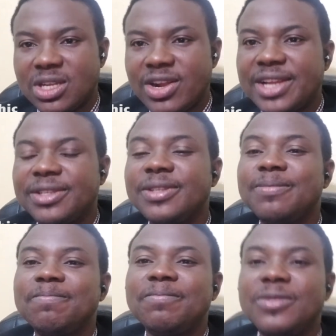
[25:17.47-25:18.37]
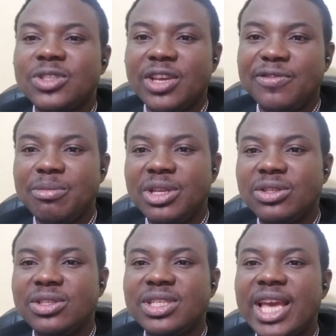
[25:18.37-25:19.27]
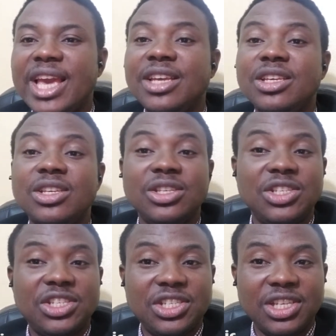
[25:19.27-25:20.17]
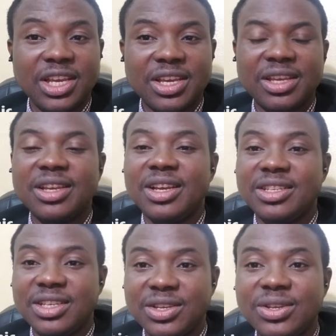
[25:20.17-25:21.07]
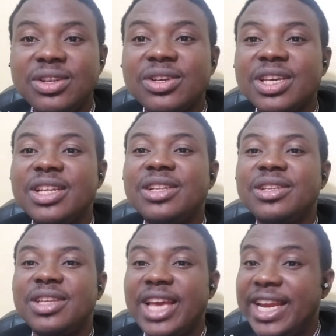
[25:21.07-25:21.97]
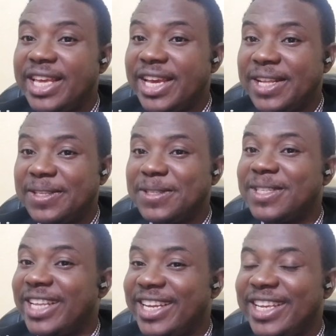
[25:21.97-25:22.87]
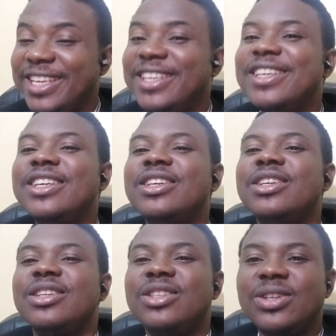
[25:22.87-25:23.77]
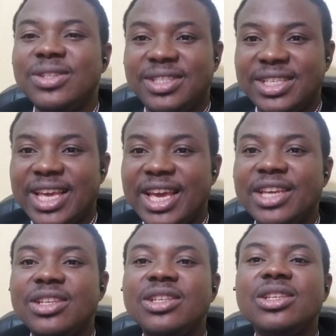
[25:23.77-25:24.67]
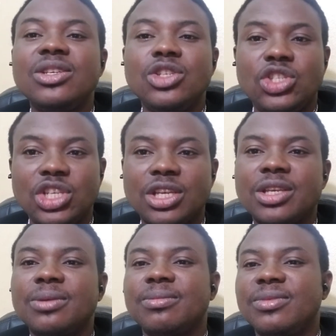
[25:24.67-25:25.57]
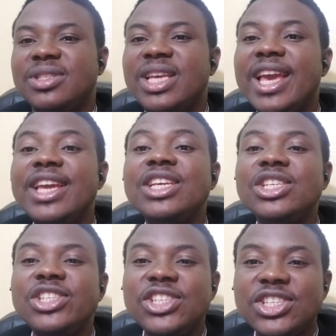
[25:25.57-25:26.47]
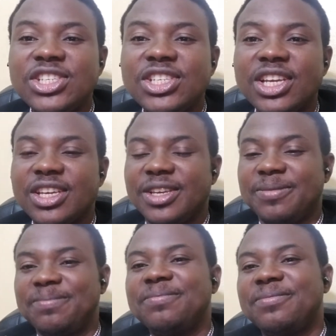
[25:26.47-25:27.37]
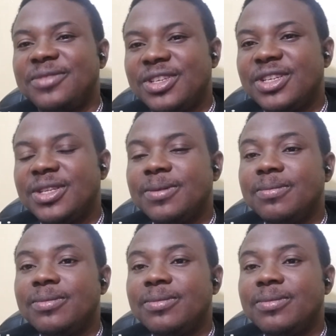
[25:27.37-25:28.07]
All right, so if you mean to say chick as a good looking elegant lady, don't say chick, say chick. Good.